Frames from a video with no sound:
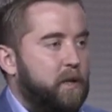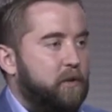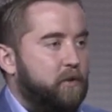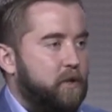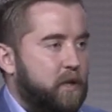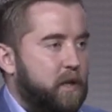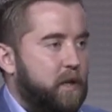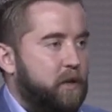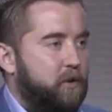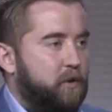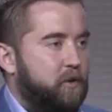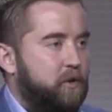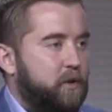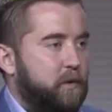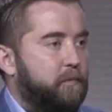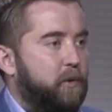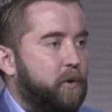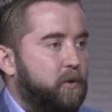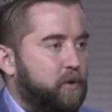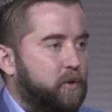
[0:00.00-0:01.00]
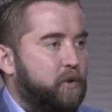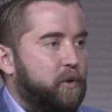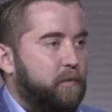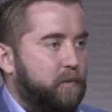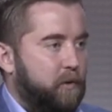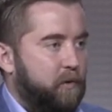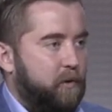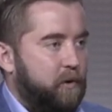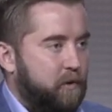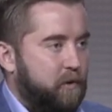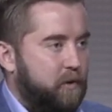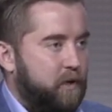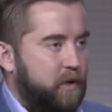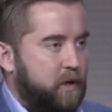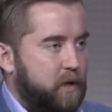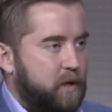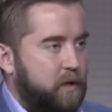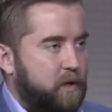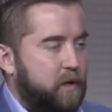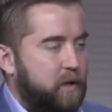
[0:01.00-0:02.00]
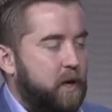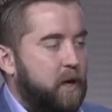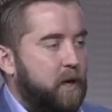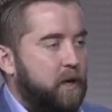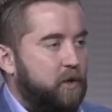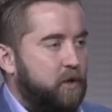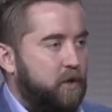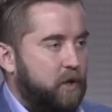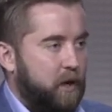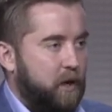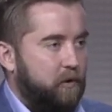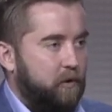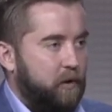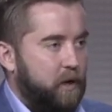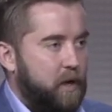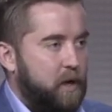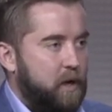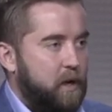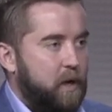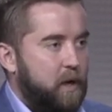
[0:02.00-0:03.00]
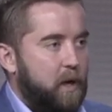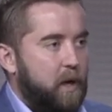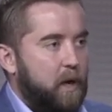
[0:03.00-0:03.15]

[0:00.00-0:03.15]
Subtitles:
legislatures approach cryptocurrencies generally.